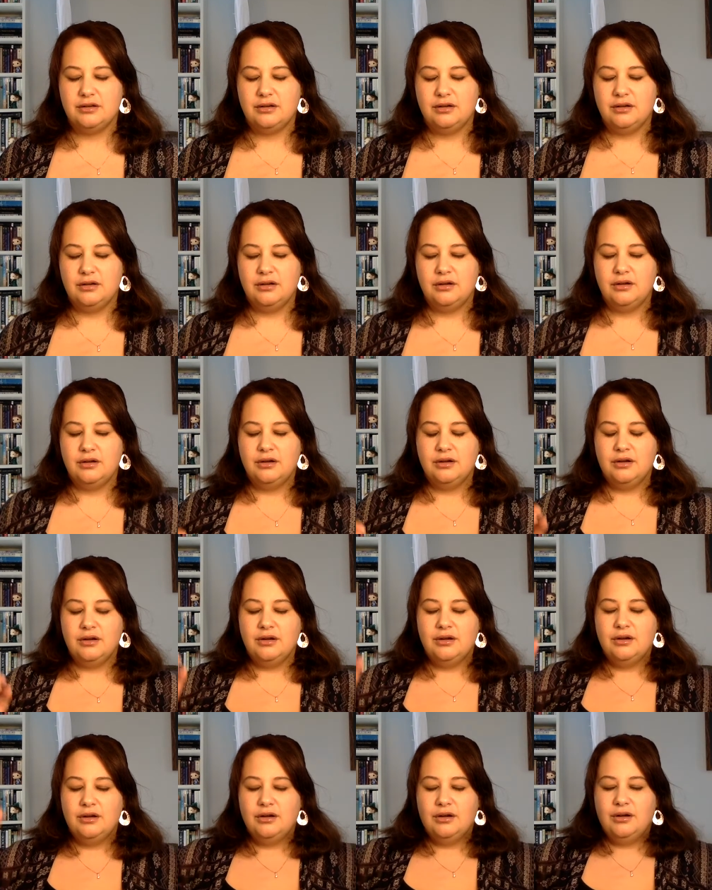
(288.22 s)

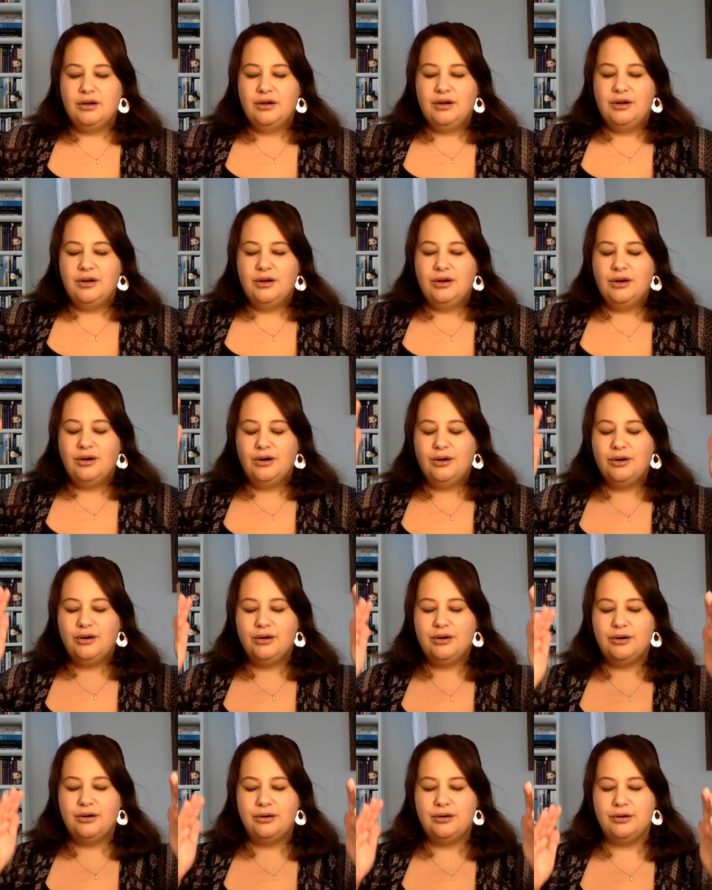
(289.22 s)

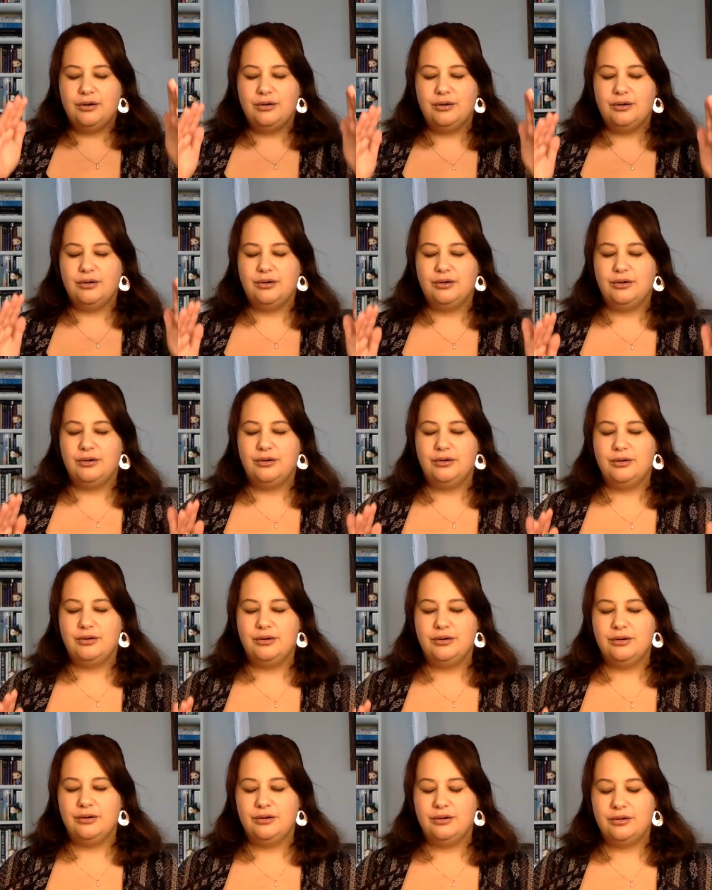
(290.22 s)

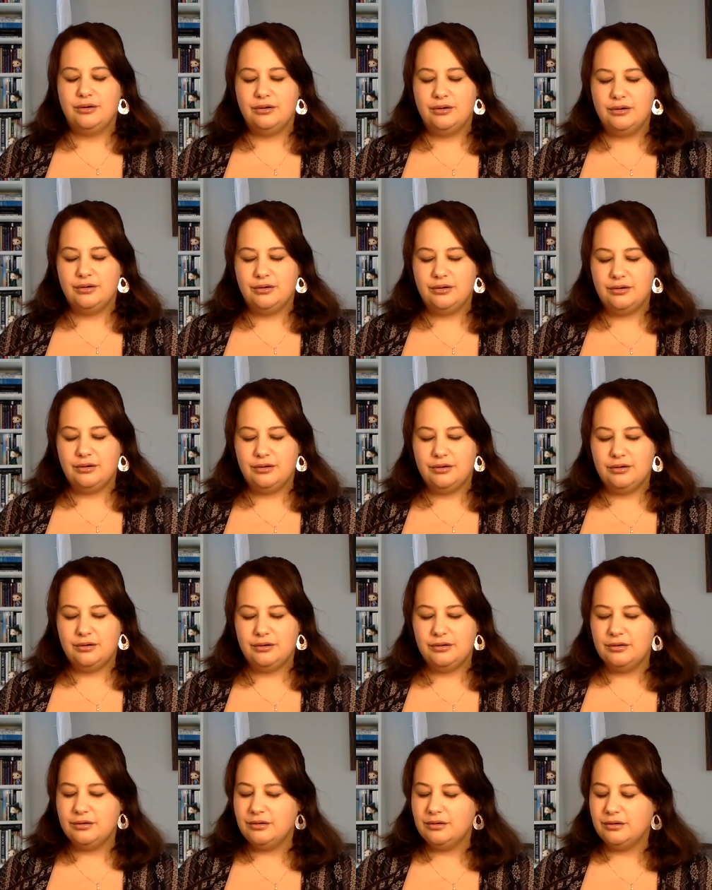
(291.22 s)

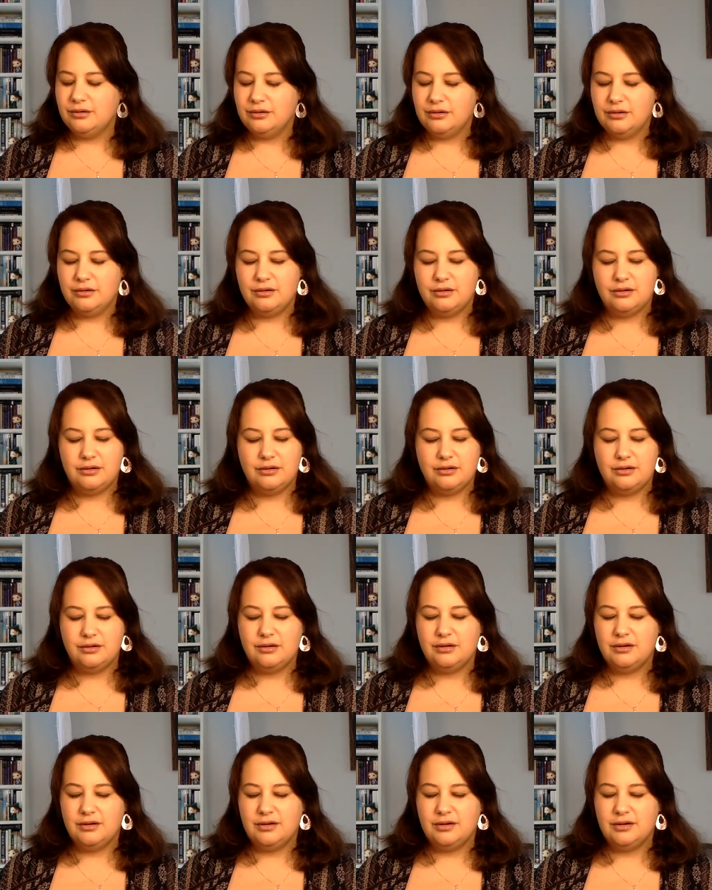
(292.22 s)
(silence)